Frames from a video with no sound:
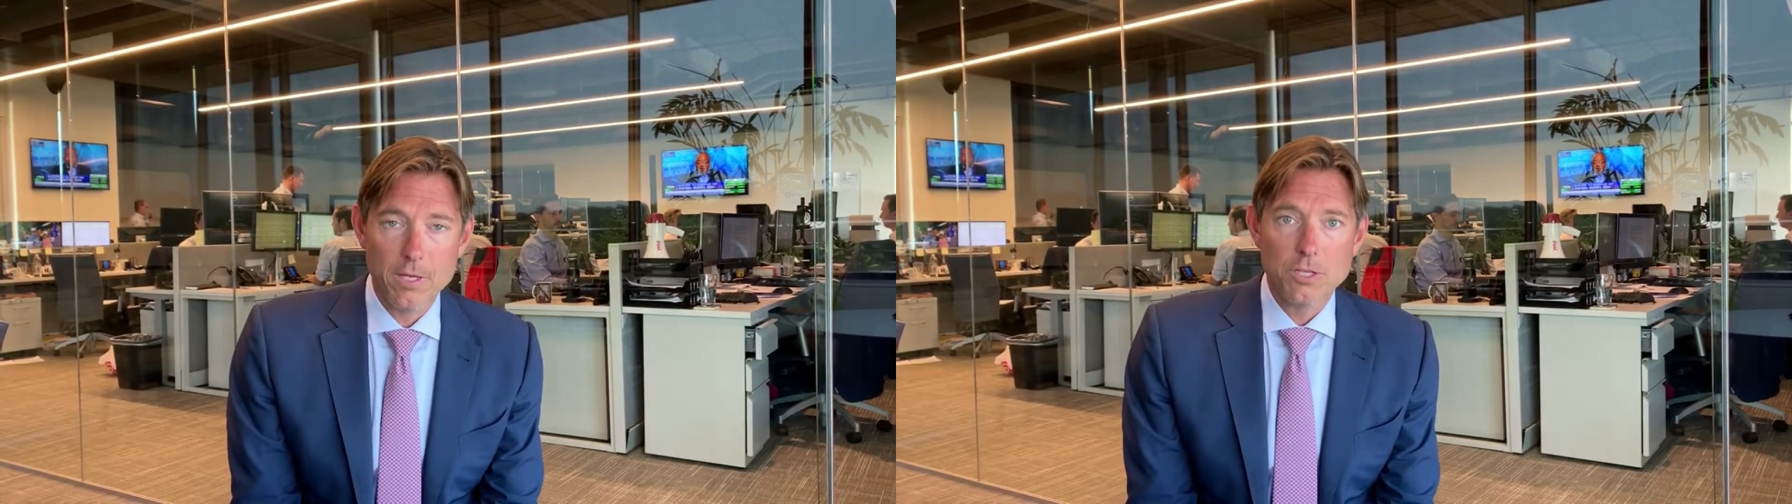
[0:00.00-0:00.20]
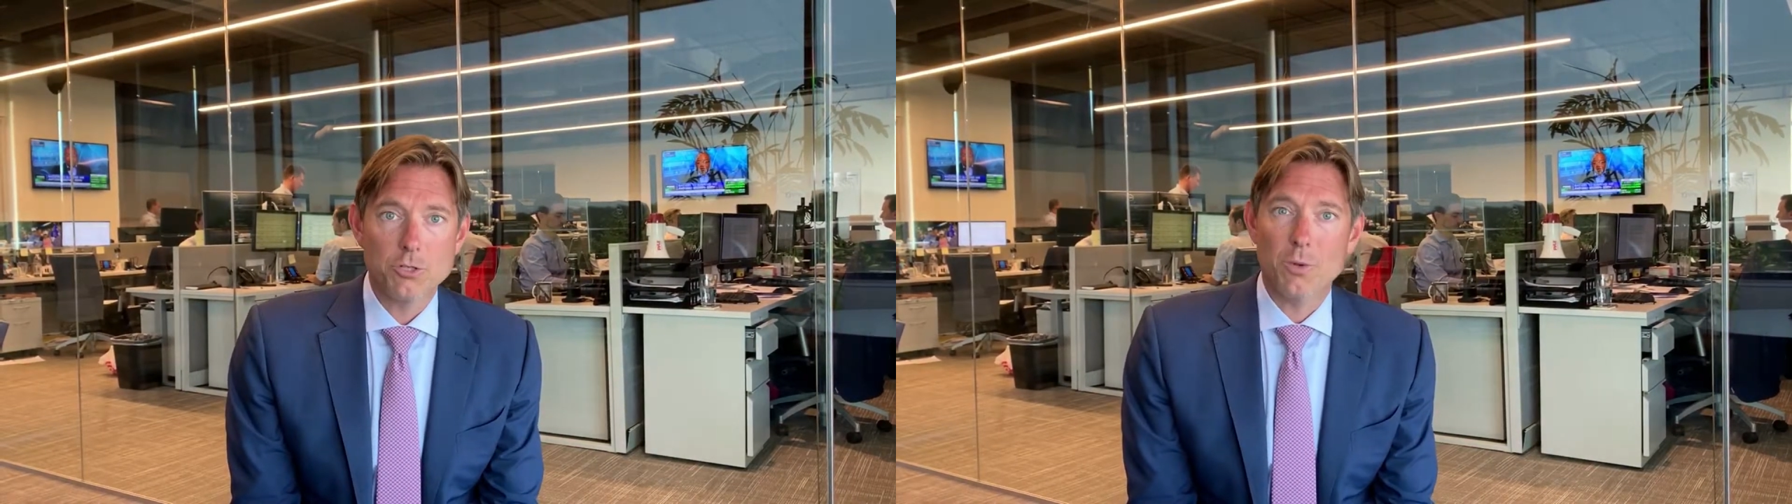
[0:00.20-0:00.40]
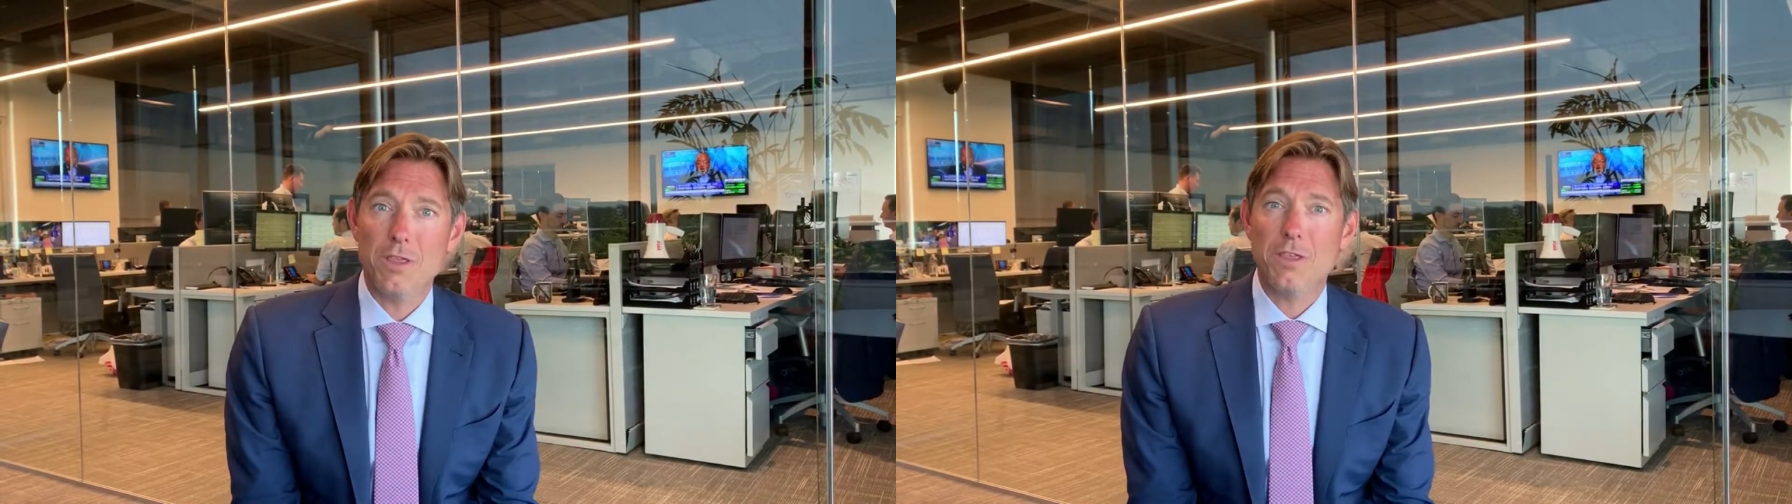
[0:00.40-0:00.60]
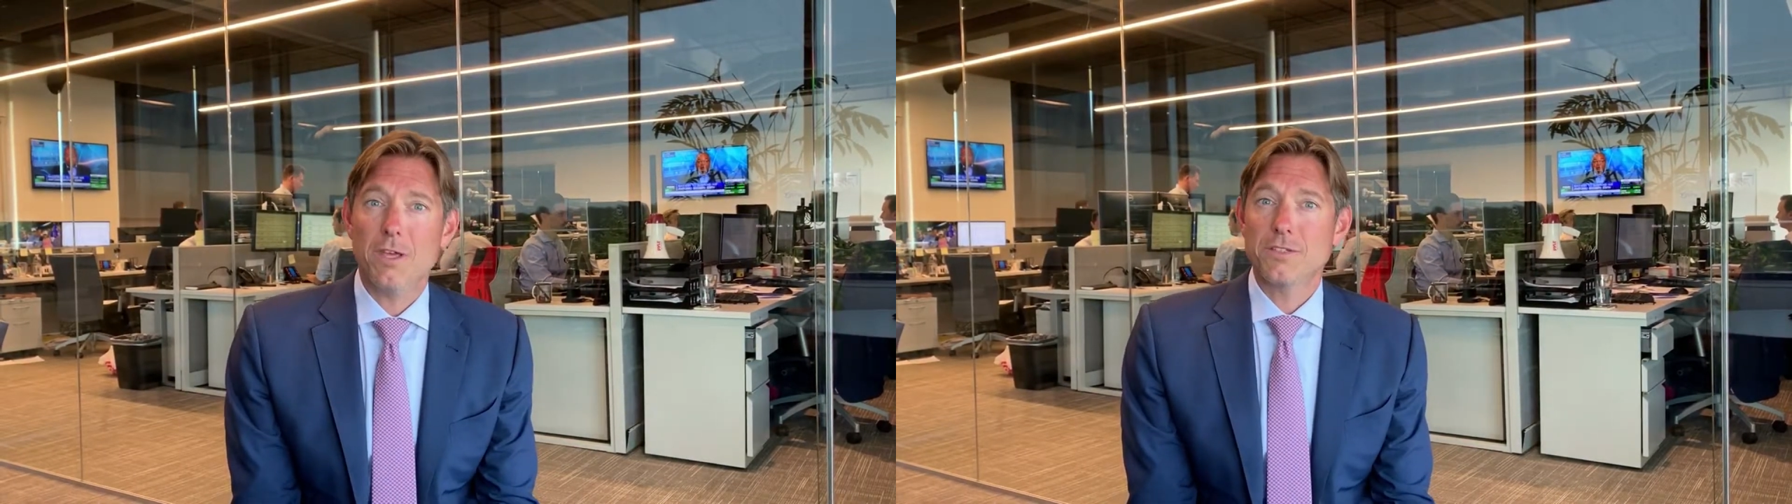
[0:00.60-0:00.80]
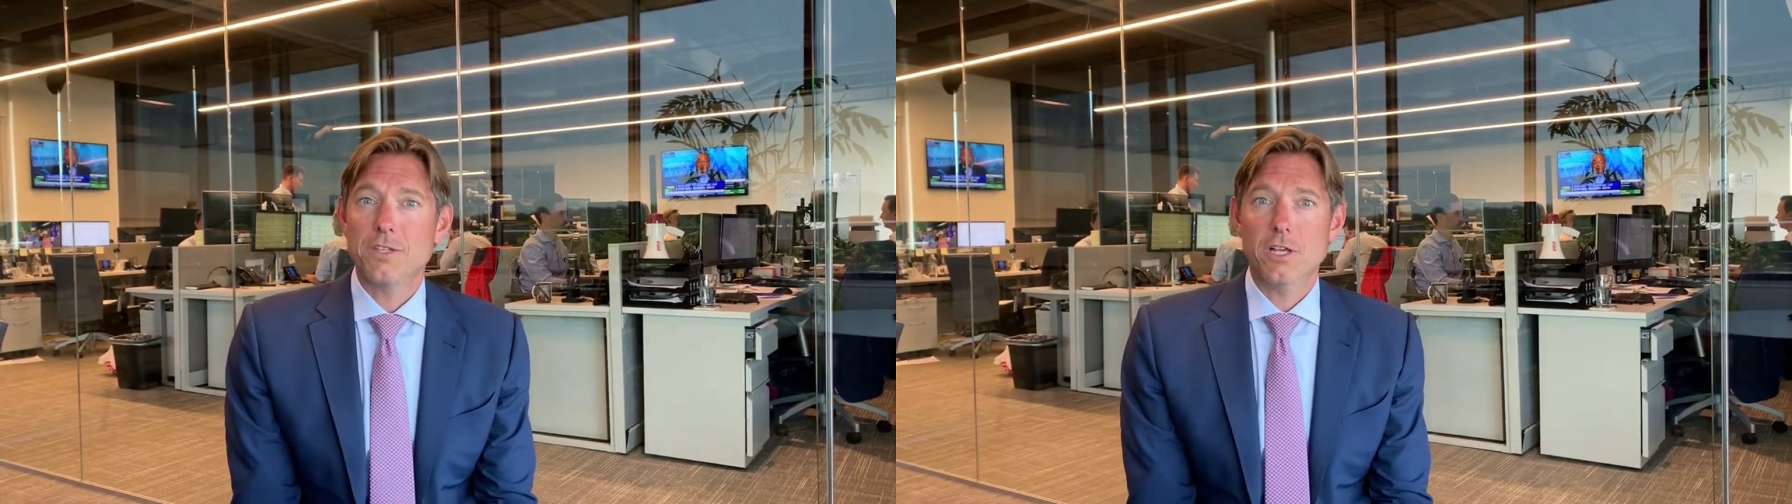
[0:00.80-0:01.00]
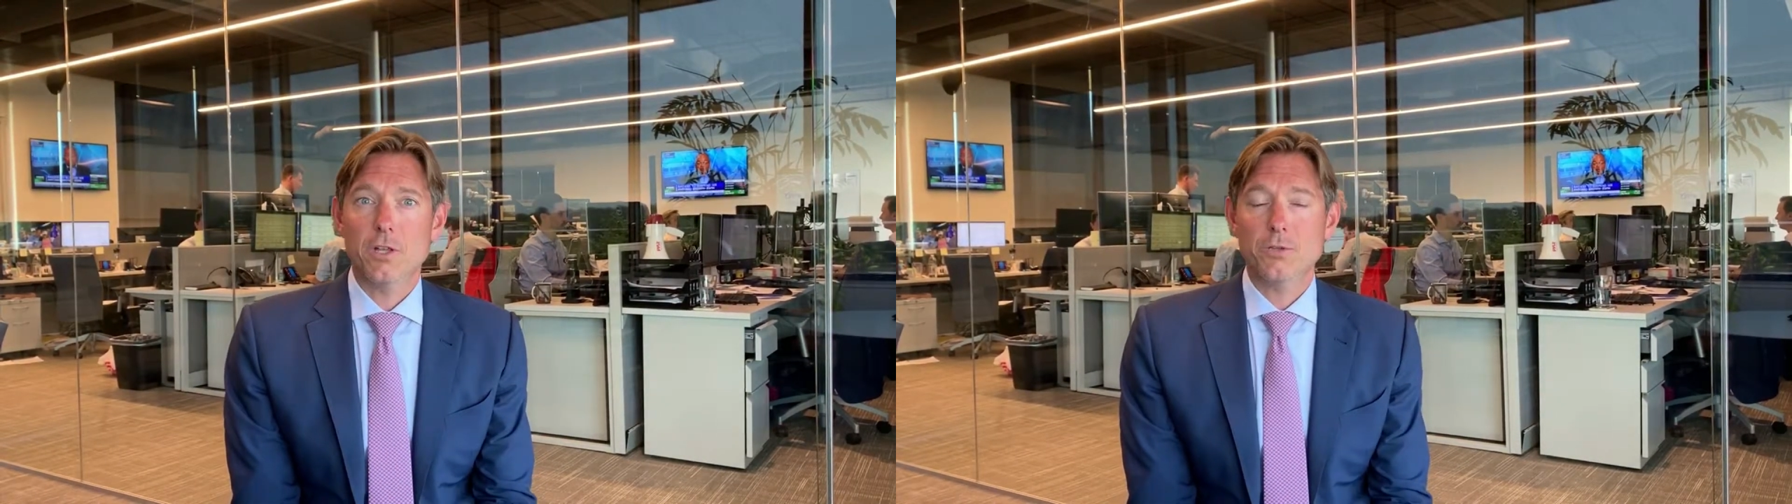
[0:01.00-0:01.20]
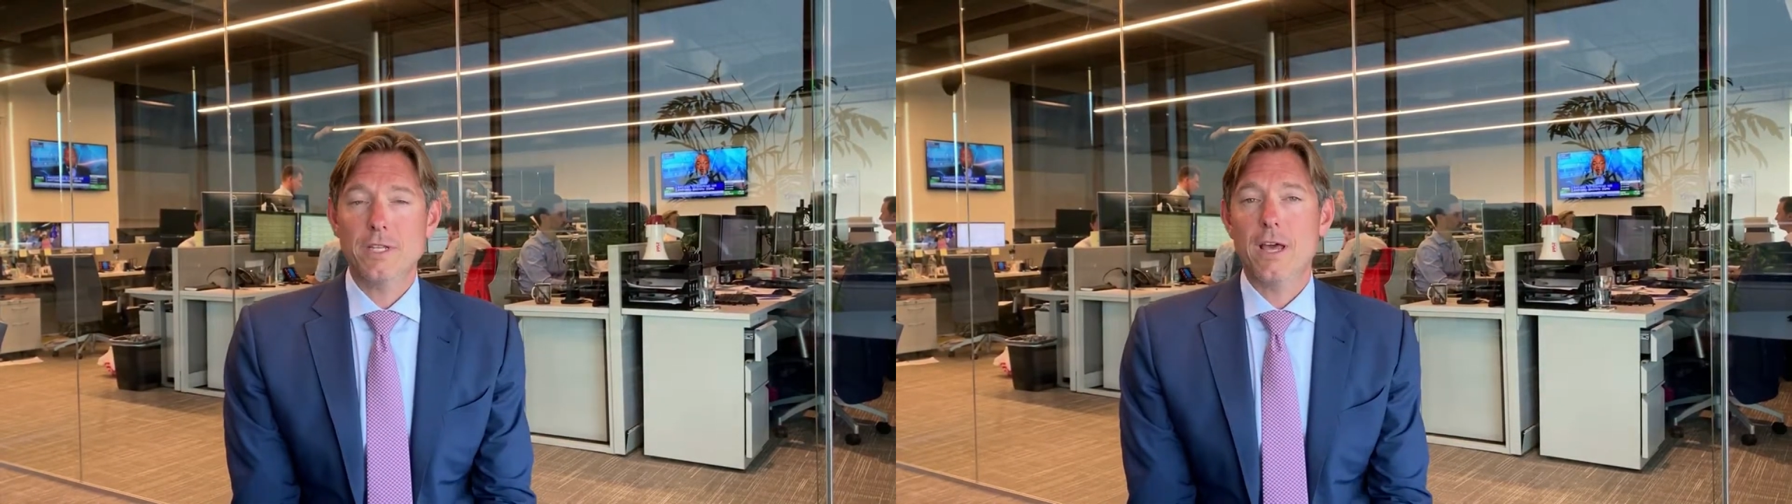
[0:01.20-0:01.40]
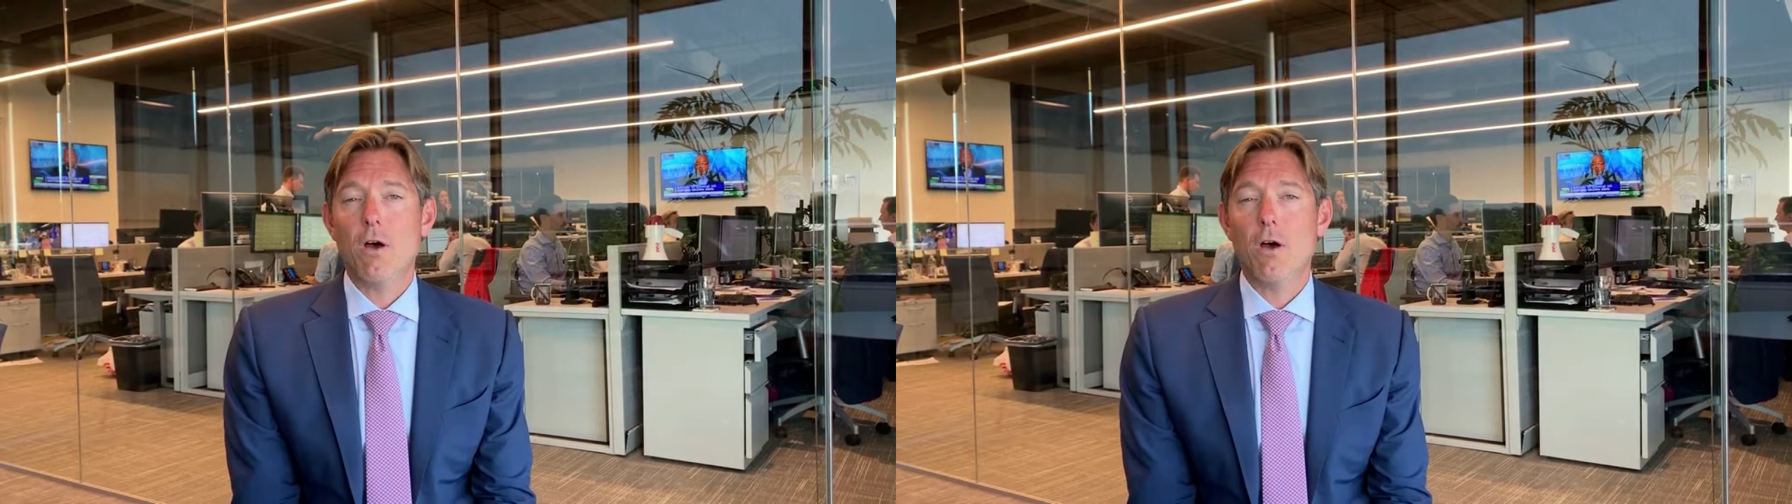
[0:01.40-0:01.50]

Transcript: So we think CLO debt